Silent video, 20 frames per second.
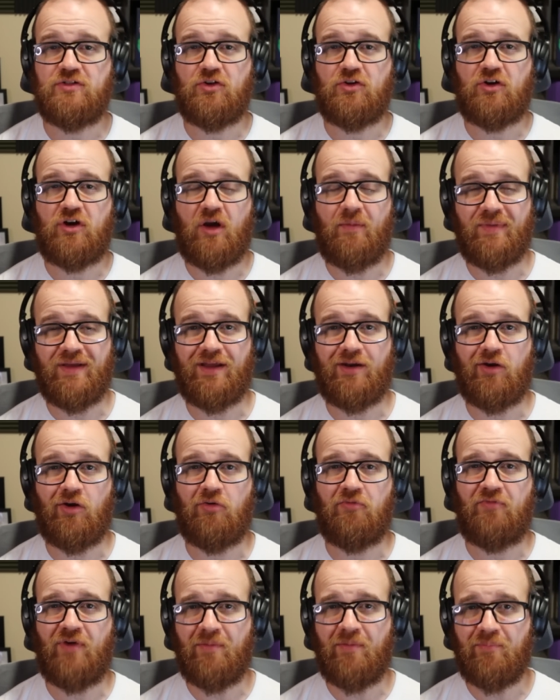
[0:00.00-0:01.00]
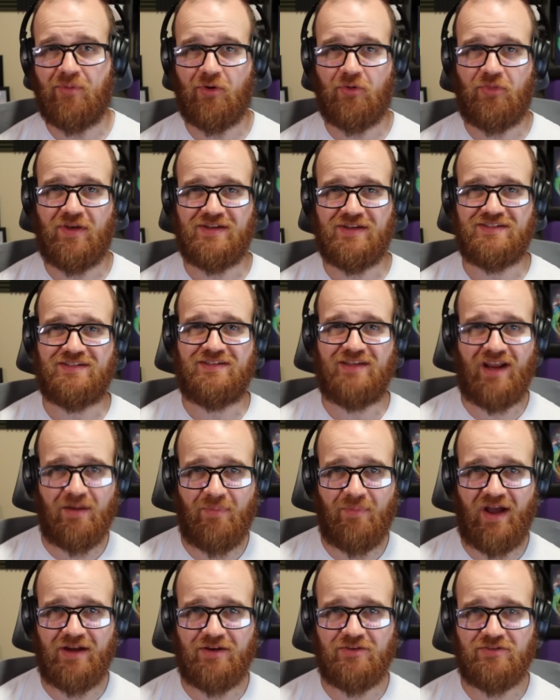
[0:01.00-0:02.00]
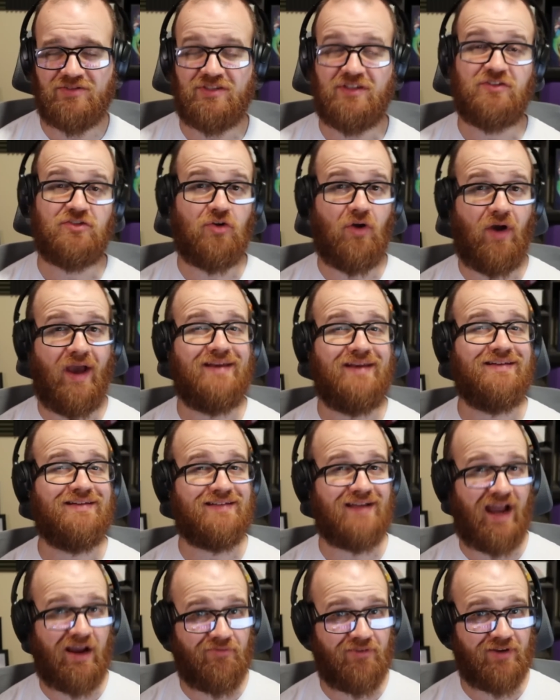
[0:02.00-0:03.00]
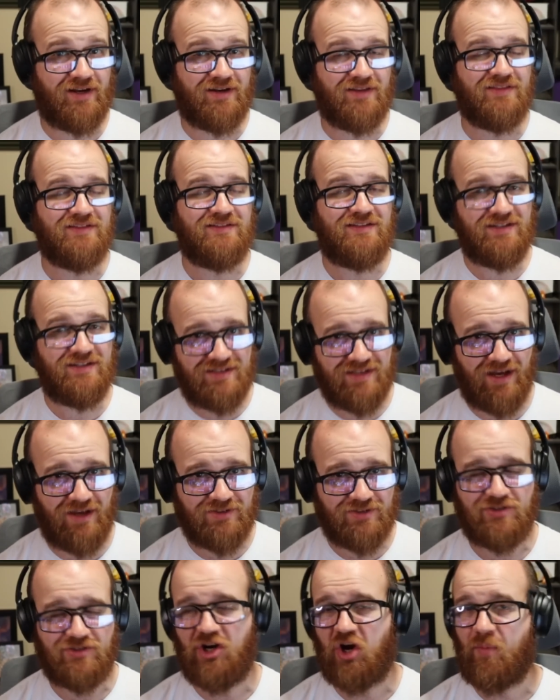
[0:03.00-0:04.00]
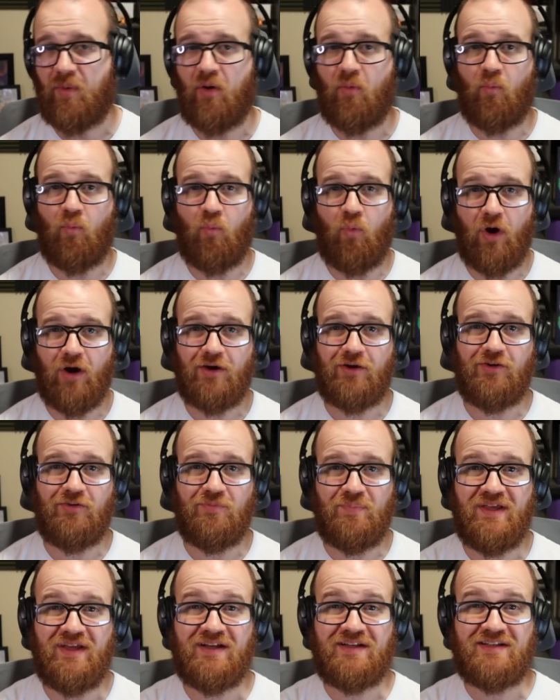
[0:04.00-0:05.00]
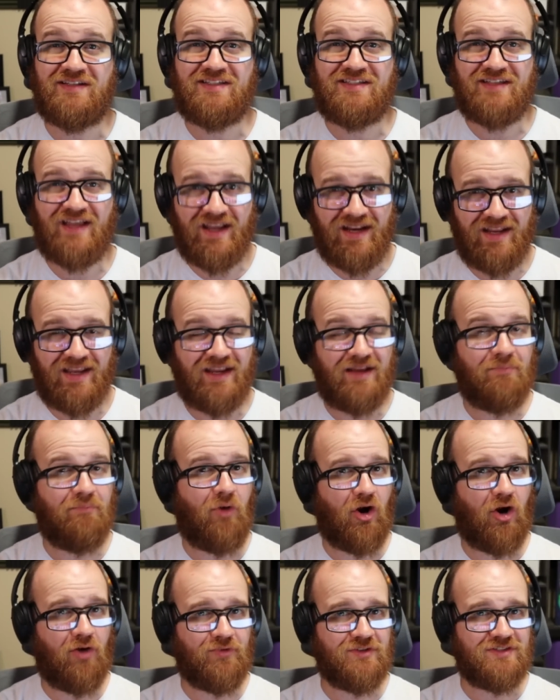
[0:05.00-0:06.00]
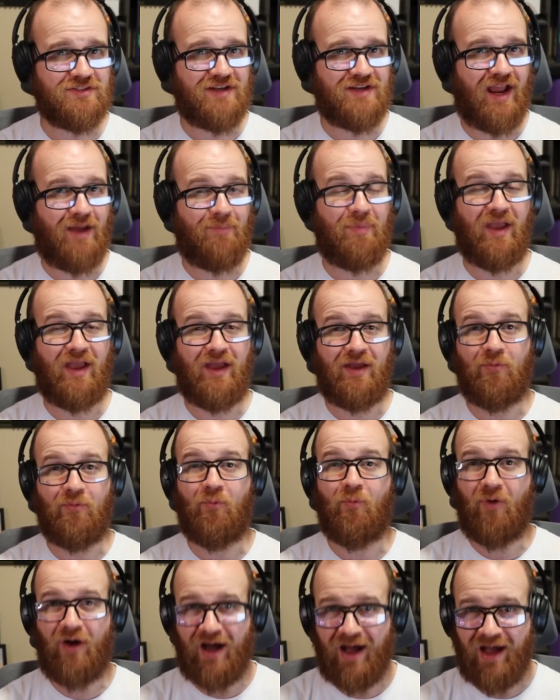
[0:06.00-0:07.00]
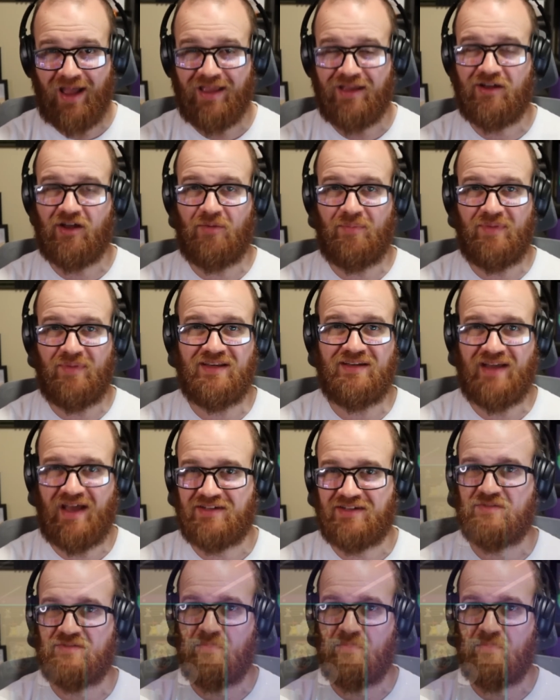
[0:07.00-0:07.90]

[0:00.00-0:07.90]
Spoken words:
are coming in November thanks to data miners. Let's go ahead and dive on into the details and talk about what could be exciting in Marvel Snap and why coming next